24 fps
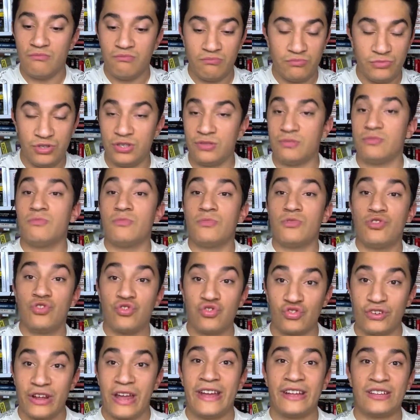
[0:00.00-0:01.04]
just
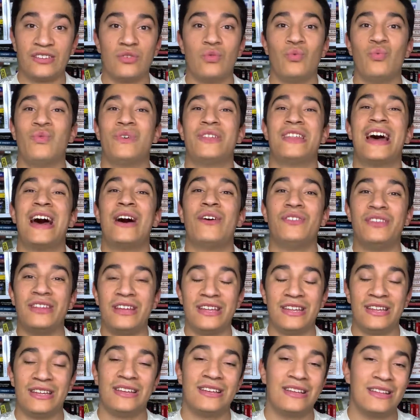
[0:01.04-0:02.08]
create without
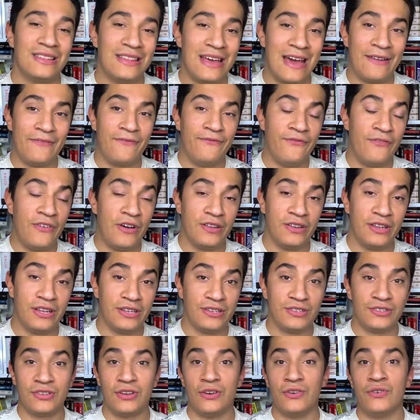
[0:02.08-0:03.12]
needing that funding.
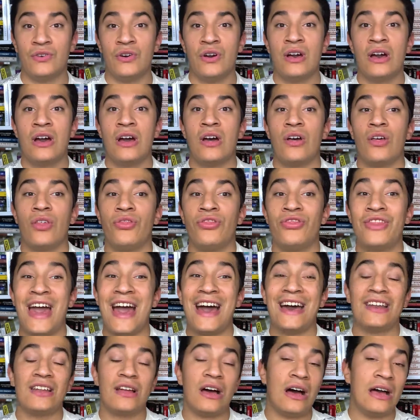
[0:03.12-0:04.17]
So
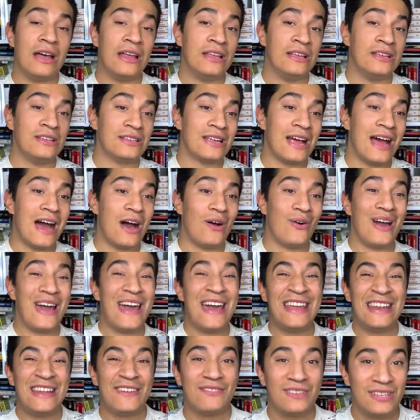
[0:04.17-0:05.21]
that is how
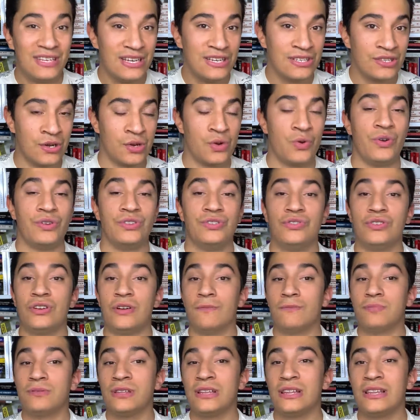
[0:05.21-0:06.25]
NFTs are going to
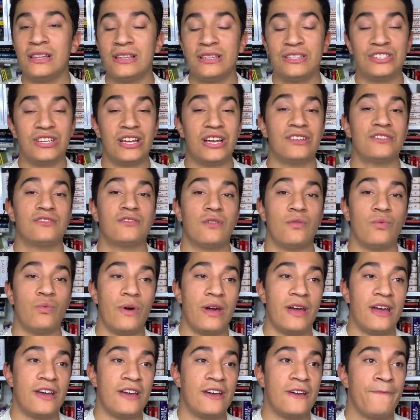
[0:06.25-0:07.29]
completely change the
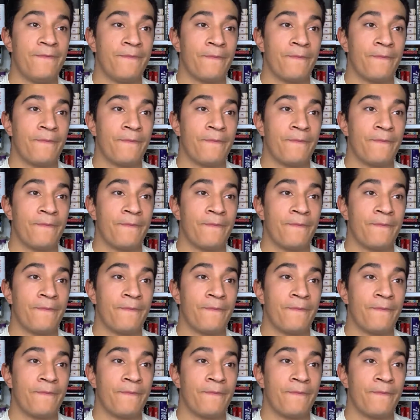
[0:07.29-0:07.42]
way